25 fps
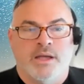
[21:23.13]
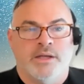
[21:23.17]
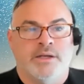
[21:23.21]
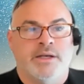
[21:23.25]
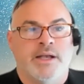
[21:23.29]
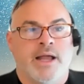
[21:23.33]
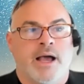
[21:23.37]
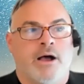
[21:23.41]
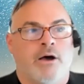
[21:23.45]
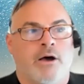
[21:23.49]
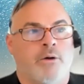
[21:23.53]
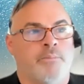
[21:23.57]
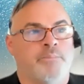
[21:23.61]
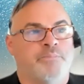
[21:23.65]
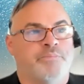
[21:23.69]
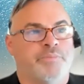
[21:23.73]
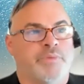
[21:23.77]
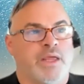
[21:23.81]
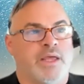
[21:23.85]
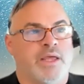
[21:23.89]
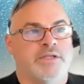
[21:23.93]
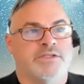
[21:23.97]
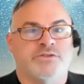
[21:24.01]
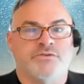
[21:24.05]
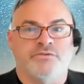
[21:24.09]
Now,
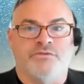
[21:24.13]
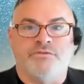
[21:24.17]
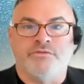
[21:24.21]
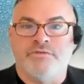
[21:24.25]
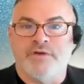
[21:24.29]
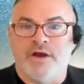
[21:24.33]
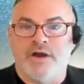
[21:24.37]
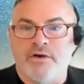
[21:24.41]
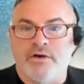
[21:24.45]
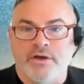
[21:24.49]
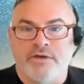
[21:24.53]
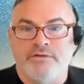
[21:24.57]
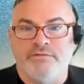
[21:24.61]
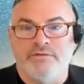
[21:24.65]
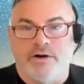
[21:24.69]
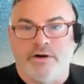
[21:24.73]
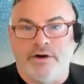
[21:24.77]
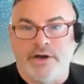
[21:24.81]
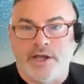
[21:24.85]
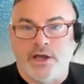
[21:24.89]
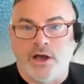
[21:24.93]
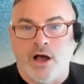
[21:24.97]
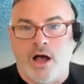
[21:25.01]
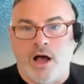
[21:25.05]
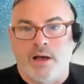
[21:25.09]
it's very,
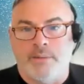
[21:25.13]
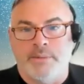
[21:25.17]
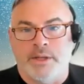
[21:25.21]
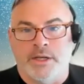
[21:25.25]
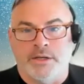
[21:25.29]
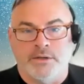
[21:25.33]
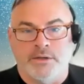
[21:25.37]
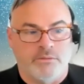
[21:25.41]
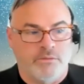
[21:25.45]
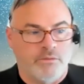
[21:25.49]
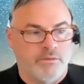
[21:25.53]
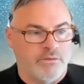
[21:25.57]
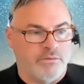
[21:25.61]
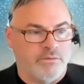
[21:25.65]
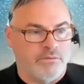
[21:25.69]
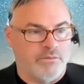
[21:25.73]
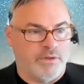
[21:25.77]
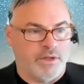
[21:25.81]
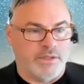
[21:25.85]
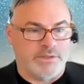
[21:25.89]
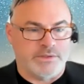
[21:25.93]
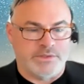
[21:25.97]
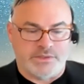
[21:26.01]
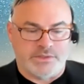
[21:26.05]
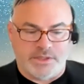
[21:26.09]
very common.
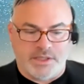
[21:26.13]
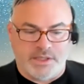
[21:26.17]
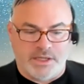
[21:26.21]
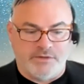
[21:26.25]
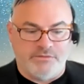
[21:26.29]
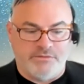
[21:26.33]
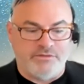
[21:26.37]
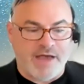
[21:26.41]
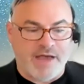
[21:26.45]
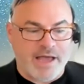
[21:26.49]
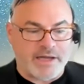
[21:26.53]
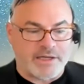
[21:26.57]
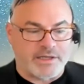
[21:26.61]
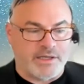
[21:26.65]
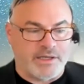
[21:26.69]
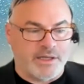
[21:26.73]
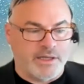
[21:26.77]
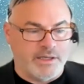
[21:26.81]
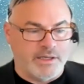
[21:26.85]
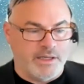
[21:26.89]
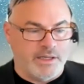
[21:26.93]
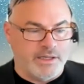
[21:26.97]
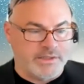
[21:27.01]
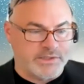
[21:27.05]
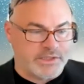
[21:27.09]
It's, in fact,
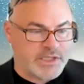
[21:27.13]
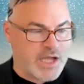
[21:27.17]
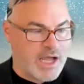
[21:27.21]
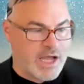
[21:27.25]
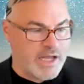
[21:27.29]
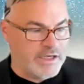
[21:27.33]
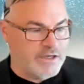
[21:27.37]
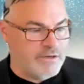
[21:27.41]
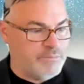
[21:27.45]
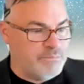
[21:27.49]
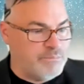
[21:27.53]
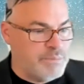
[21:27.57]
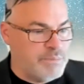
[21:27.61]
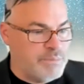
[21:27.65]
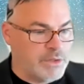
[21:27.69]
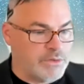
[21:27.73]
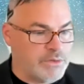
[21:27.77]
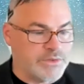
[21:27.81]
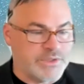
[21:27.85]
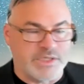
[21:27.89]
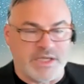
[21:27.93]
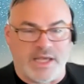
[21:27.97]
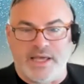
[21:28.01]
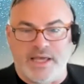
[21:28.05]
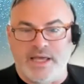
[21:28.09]
it is kind of
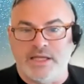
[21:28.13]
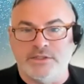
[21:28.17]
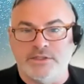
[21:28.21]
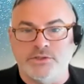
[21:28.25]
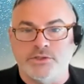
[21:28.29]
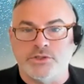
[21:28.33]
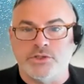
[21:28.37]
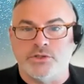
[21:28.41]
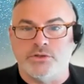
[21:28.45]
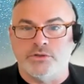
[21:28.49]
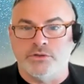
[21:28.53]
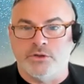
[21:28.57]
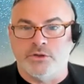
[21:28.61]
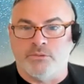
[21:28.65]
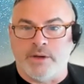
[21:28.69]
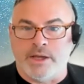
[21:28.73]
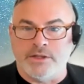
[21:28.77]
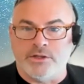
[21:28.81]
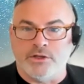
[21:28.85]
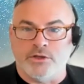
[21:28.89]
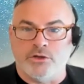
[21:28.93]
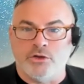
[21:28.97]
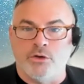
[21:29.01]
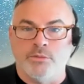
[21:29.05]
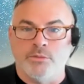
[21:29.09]
built into the way
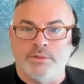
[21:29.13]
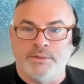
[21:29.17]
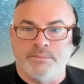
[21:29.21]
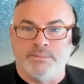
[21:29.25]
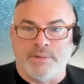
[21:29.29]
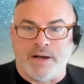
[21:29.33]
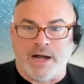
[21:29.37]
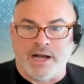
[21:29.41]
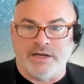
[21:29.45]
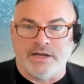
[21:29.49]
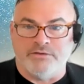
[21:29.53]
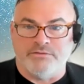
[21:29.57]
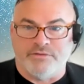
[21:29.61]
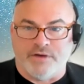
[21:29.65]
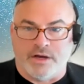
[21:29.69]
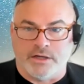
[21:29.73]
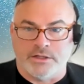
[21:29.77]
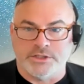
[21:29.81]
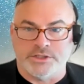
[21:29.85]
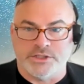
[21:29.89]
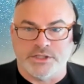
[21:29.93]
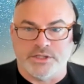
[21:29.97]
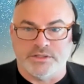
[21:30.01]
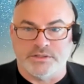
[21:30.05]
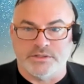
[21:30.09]
the human body
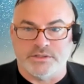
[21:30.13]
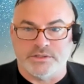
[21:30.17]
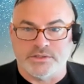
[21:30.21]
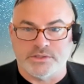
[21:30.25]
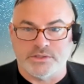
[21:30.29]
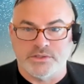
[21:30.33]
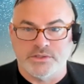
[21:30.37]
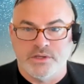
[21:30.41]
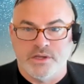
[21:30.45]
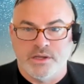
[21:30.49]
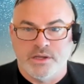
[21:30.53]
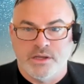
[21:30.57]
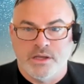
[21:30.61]
functions.